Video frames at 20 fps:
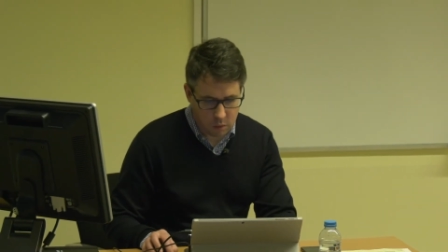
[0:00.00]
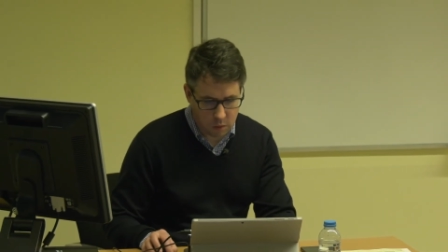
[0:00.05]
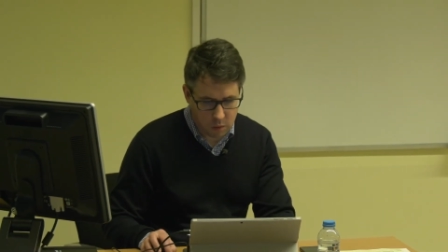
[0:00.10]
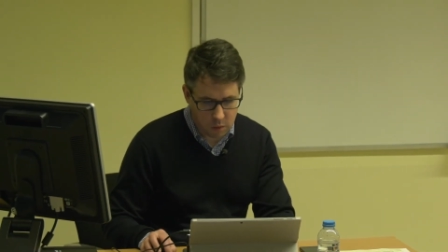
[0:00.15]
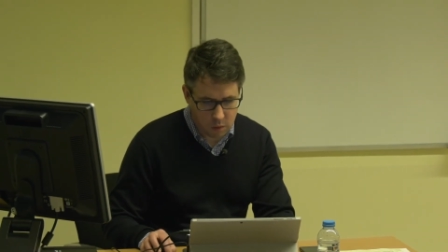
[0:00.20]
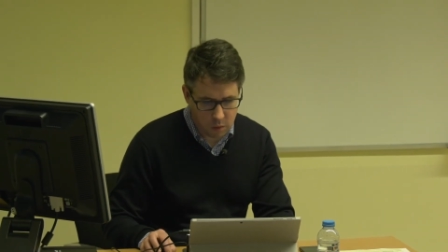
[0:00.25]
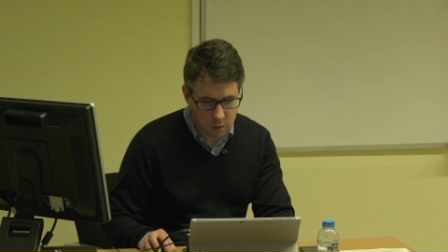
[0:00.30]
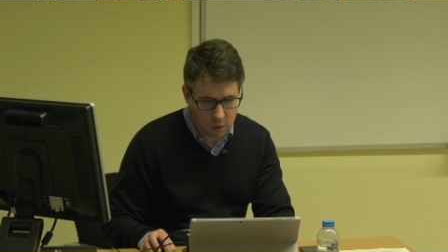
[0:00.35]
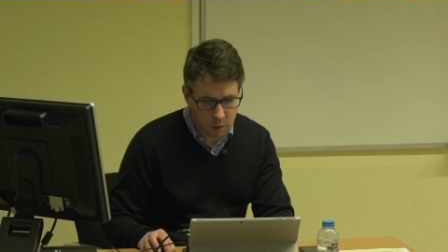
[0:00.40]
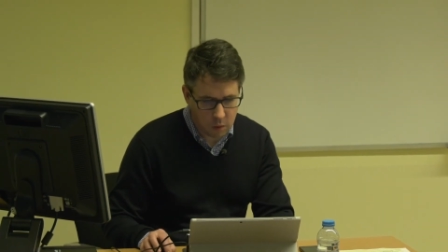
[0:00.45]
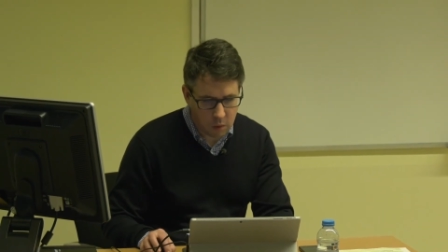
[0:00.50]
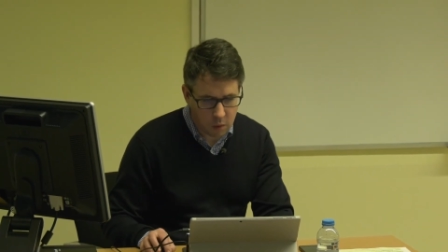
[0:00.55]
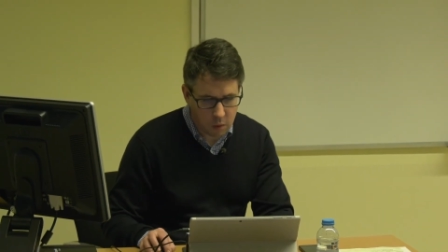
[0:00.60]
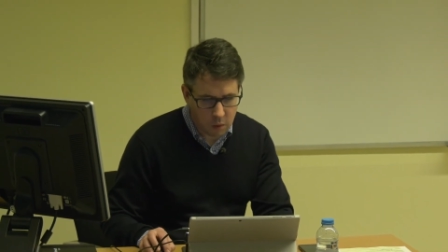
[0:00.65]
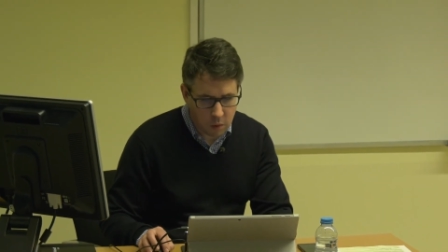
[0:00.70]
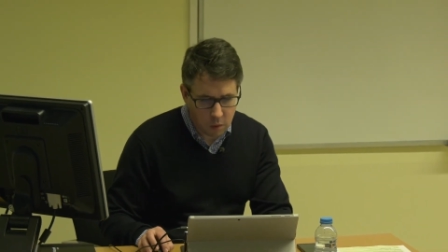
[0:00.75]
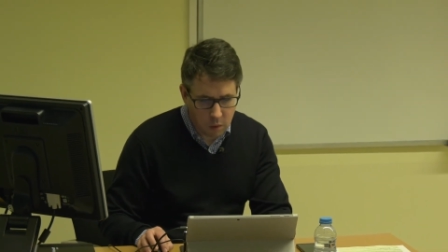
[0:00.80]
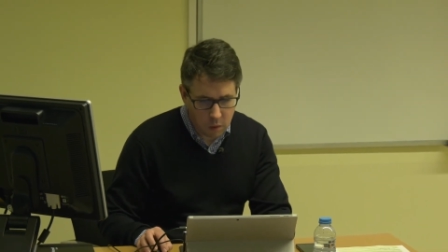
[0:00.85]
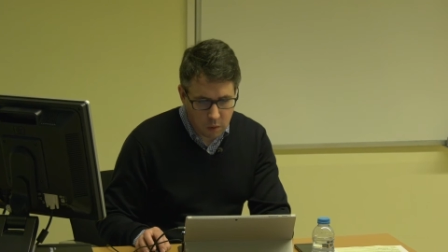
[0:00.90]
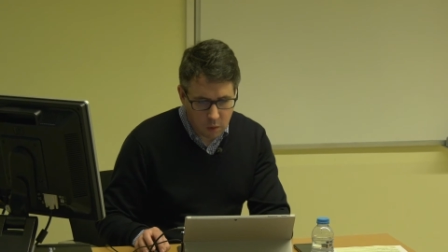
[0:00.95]
another
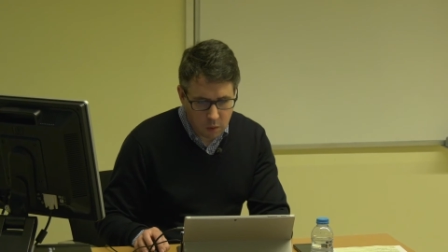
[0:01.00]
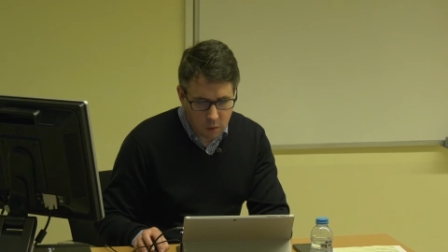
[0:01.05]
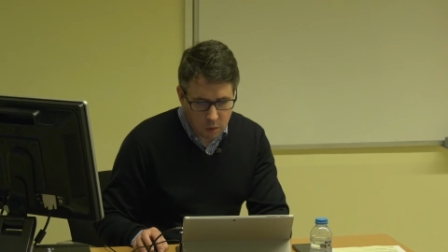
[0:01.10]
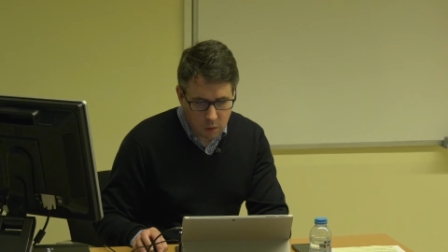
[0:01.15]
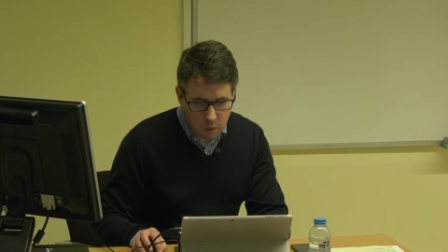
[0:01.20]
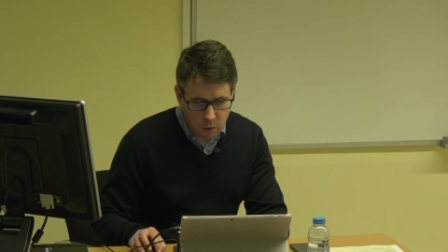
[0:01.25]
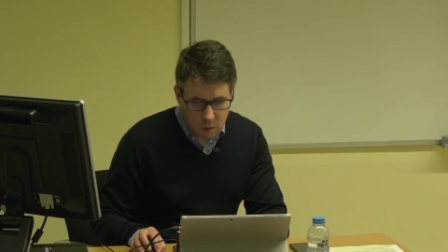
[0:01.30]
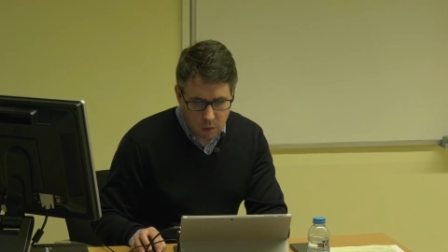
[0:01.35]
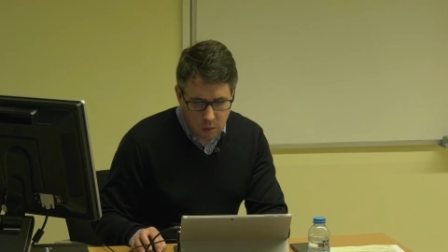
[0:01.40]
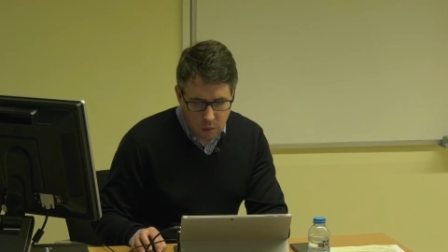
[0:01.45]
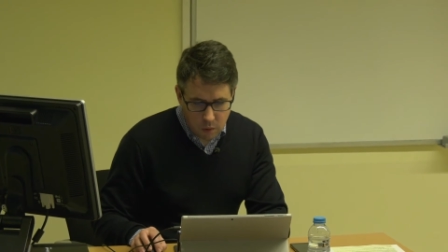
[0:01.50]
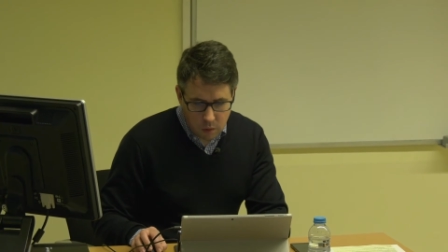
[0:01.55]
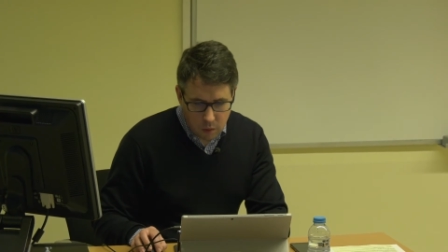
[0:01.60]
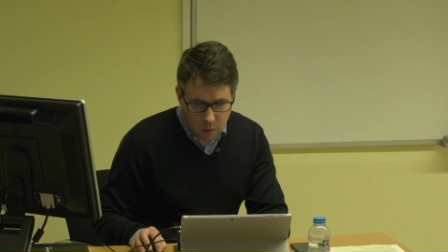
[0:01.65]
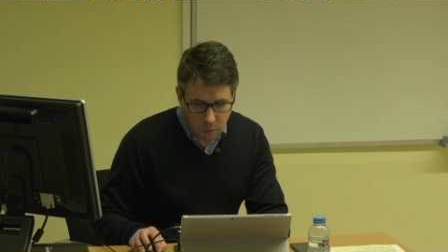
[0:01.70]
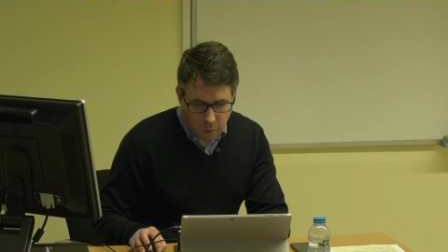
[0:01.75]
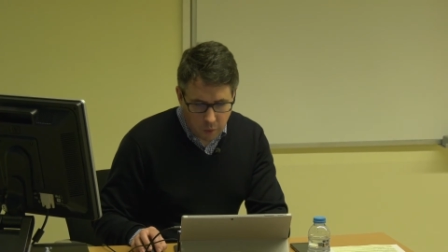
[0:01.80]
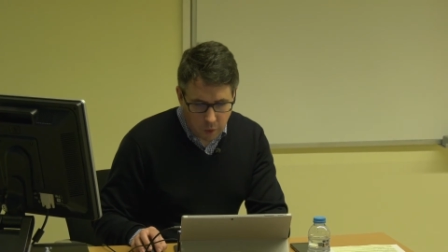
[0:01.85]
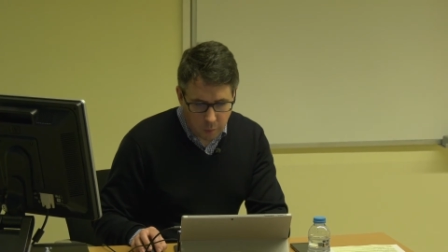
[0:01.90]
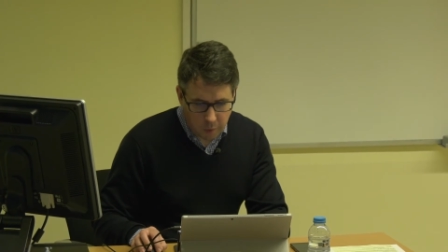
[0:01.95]
calculation for 3,000,
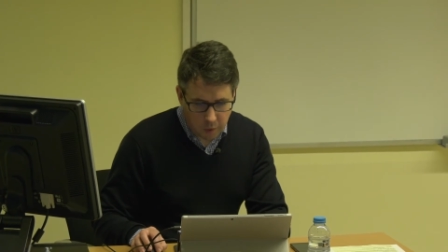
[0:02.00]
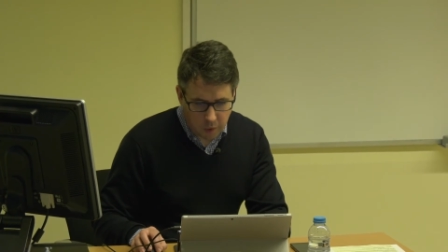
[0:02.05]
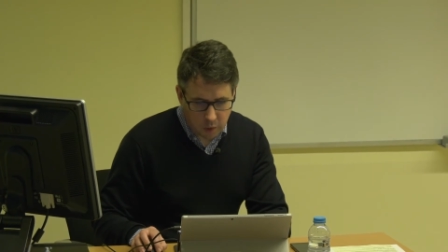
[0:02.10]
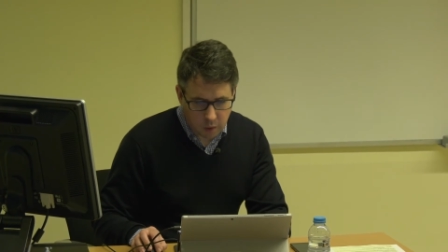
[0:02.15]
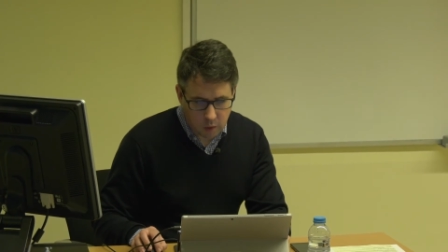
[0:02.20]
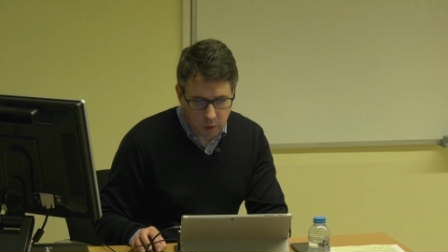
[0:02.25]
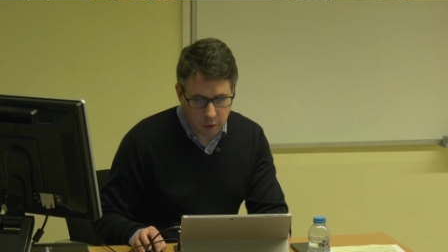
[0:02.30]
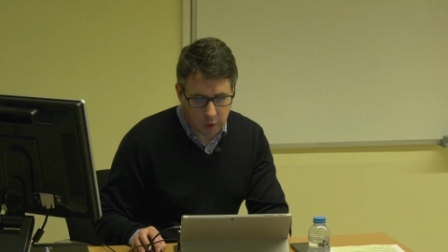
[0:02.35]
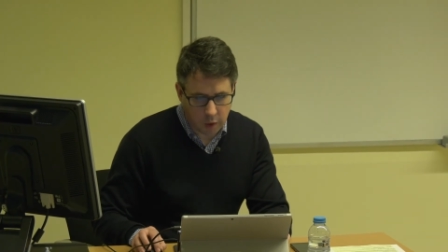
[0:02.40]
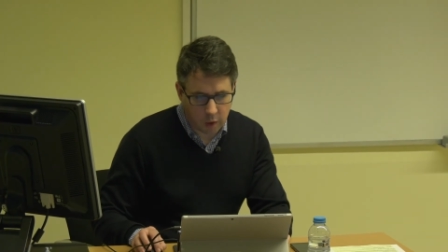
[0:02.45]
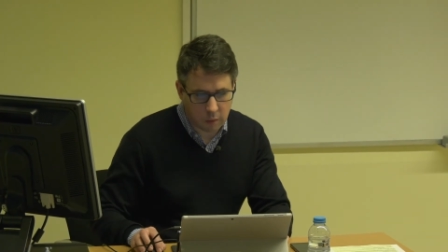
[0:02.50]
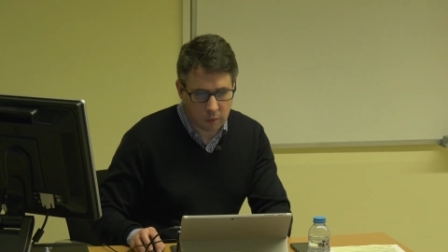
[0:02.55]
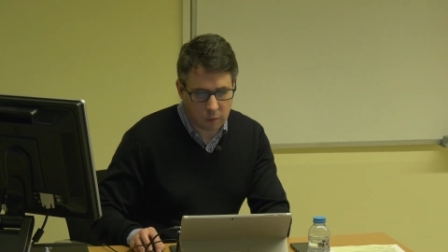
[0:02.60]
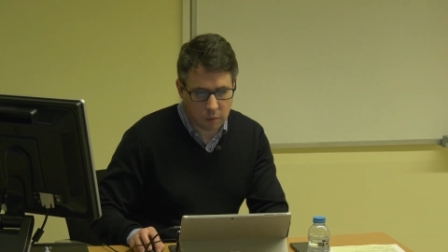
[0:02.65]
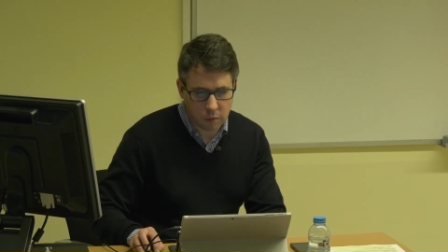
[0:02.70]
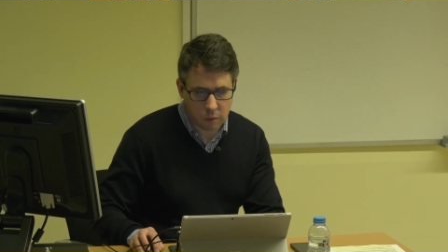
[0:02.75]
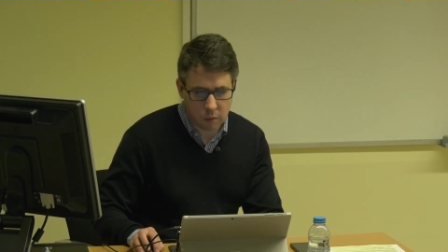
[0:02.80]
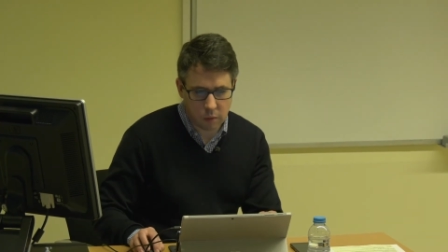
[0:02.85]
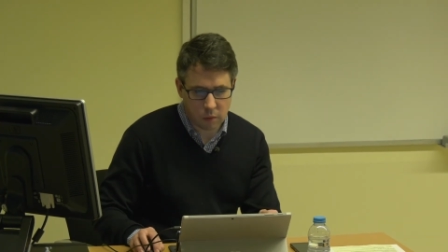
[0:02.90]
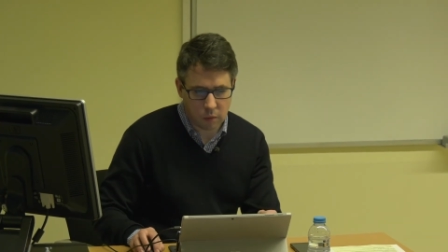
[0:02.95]
4,000,
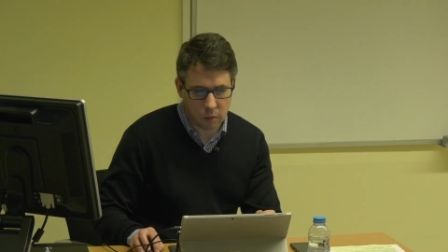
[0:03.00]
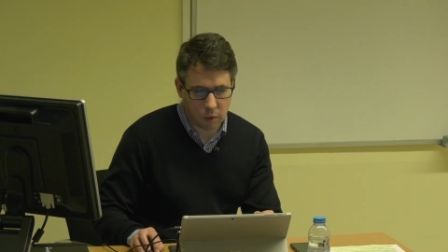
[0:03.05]
5,000.